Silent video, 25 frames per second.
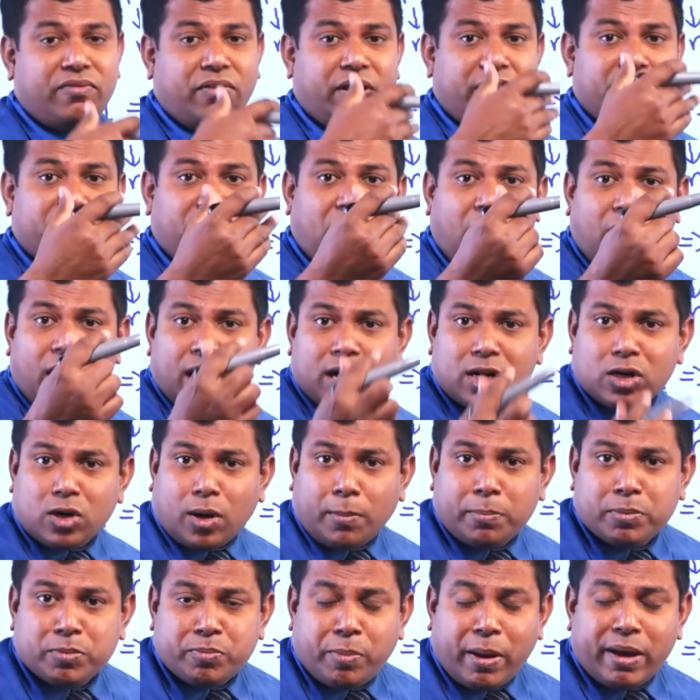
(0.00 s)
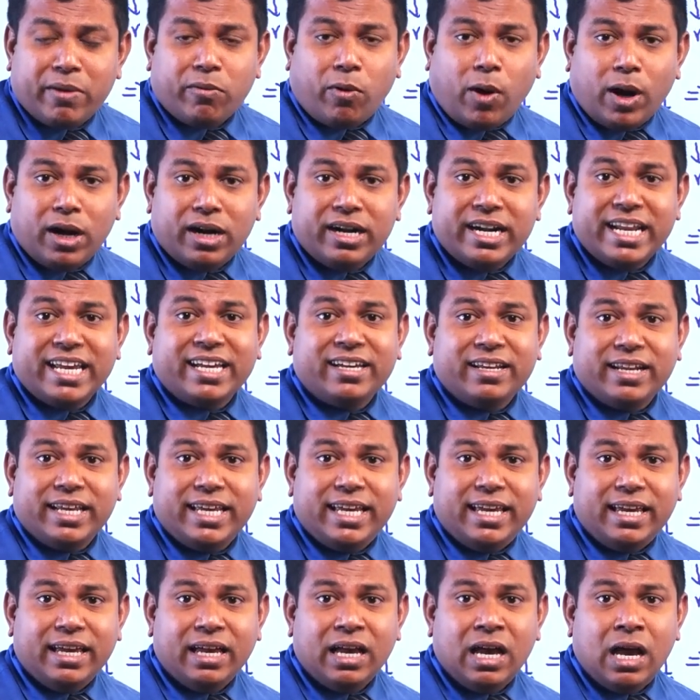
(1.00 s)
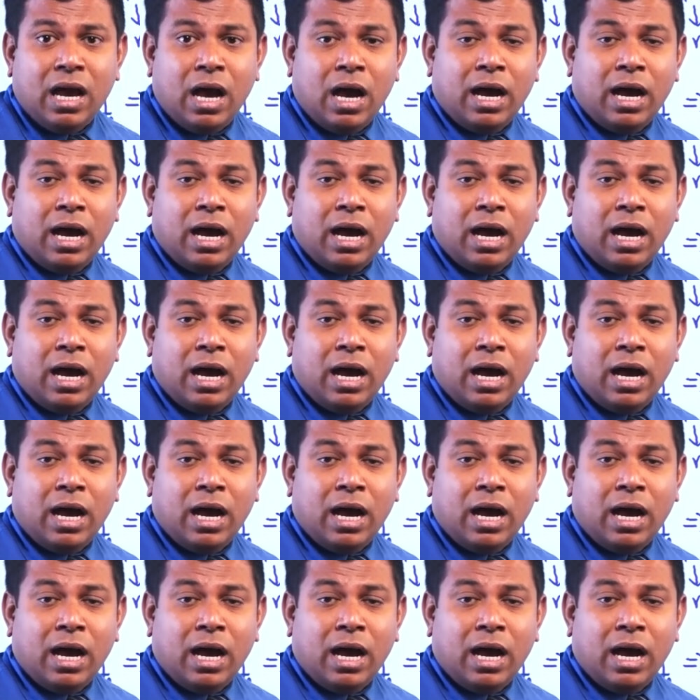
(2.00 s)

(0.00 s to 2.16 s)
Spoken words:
if R drops by 1 degree,